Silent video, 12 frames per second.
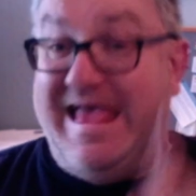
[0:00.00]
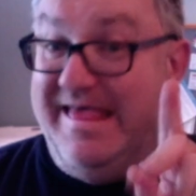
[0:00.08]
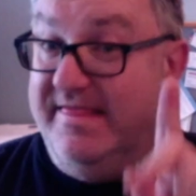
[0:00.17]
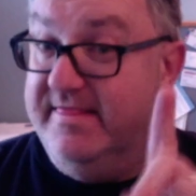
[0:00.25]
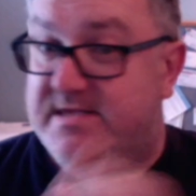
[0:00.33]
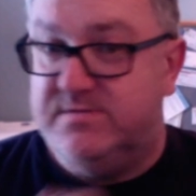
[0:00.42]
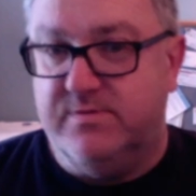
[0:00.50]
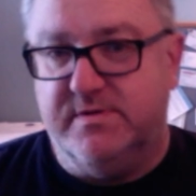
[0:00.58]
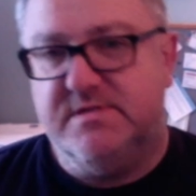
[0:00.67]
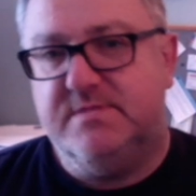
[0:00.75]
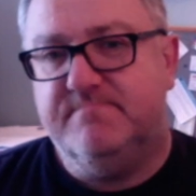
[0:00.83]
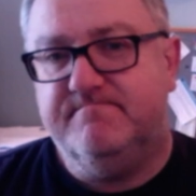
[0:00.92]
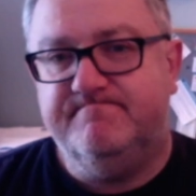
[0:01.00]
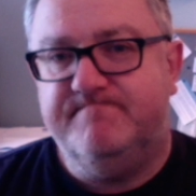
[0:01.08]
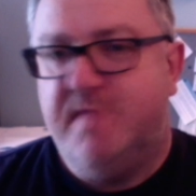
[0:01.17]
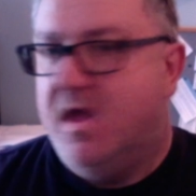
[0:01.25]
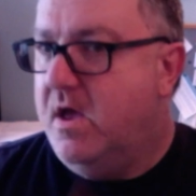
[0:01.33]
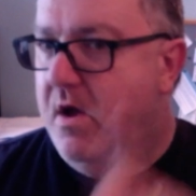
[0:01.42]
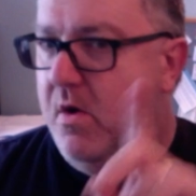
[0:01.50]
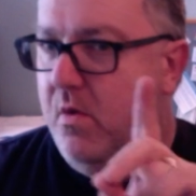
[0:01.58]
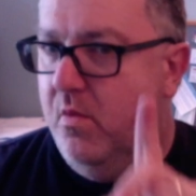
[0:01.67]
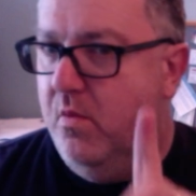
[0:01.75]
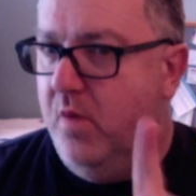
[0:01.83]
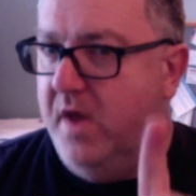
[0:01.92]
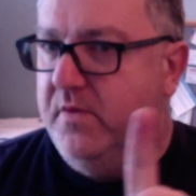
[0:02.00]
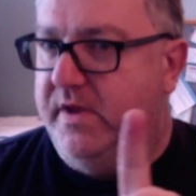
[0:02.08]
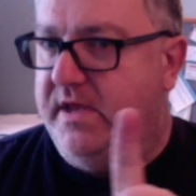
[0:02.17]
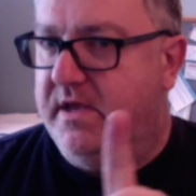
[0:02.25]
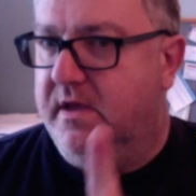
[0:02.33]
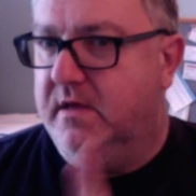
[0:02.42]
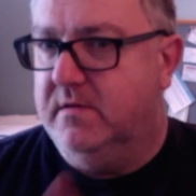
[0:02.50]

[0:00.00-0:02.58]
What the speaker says: This was 1 week ago.